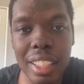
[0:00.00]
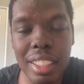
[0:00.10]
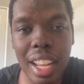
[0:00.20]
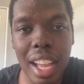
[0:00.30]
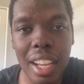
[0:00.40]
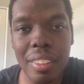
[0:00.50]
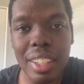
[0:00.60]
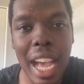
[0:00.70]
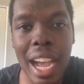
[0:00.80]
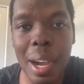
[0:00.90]
Now
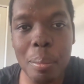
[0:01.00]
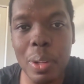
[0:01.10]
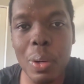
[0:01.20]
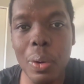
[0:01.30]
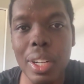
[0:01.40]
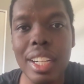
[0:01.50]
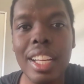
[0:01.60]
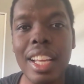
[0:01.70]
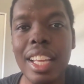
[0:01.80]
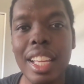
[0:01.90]
Kyle McCord,
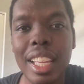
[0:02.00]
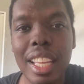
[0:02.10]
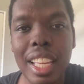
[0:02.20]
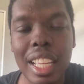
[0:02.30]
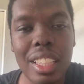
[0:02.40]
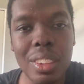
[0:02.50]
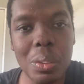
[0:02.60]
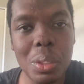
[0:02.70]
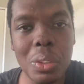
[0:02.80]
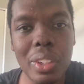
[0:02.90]
he
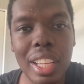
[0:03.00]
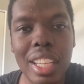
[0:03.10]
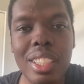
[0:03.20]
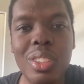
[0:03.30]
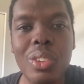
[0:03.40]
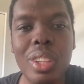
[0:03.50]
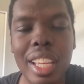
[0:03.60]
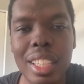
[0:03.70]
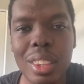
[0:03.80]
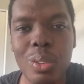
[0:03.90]

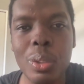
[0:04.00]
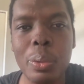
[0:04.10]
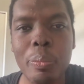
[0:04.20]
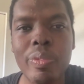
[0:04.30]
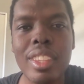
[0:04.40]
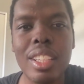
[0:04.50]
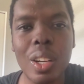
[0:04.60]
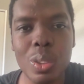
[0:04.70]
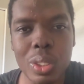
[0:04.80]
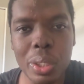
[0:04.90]
threw
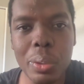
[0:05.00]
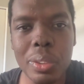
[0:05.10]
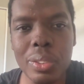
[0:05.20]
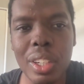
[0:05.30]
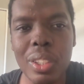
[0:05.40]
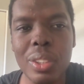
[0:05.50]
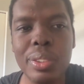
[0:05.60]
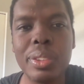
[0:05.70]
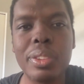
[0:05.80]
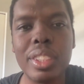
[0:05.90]
those two
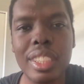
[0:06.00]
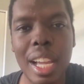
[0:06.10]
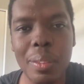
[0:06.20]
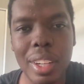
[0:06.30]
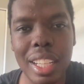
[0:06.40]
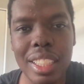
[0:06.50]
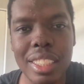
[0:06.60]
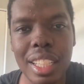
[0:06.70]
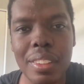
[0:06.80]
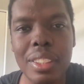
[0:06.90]
throws that were
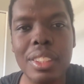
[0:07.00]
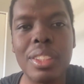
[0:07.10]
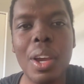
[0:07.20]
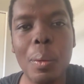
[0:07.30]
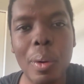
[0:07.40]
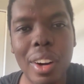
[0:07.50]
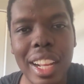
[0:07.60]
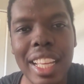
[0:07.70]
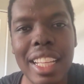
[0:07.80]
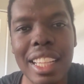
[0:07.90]
interceptions were
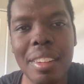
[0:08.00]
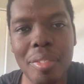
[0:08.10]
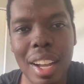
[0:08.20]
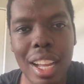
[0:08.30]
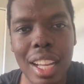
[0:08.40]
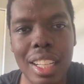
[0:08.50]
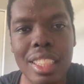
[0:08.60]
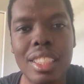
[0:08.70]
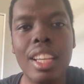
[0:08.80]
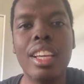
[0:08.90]
ill
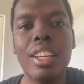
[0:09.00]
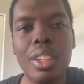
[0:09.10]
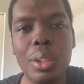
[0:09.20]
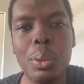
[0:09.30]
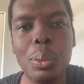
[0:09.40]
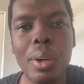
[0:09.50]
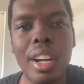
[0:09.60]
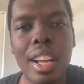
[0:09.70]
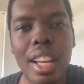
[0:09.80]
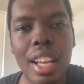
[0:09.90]
advised. You
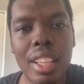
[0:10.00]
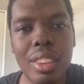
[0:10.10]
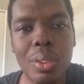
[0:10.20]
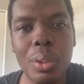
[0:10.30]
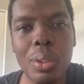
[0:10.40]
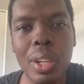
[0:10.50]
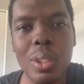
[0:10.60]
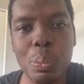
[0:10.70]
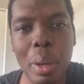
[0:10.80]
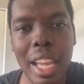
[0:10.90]
threw
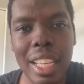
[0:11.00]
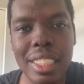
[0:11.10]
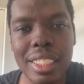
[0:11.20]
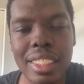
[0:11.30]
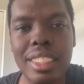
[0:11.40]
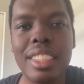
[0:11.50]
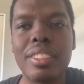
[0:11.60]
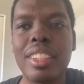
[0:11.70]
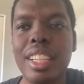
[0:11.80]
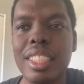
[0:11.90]
those passes,
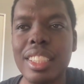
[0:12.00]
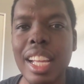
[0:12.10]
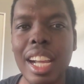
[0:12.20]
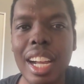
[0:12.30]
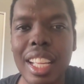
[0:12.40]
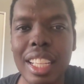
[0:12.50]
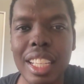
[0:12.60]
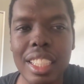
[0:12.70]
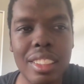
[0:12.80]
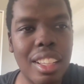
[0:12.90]
they are
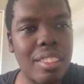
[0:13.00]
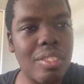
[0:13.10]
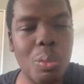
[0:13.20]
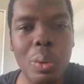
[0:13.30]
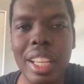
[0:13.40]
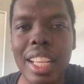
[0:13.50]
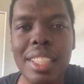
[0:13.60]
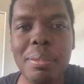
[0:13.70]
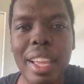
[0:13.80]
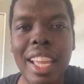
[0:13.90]
in with
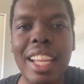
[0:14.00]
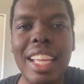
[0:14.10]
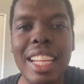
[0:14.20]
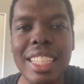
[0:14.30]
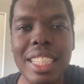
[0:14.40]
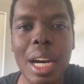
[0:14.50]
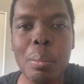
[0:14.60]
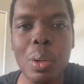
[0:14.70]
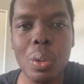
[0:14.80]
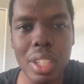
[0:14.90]
his man in
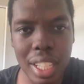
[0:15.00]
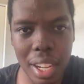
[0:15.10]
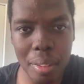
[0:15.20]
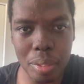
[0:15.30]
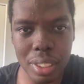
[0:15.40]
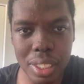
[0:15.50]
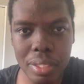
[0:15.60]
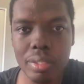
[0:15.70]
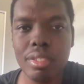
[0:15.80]
double coverage.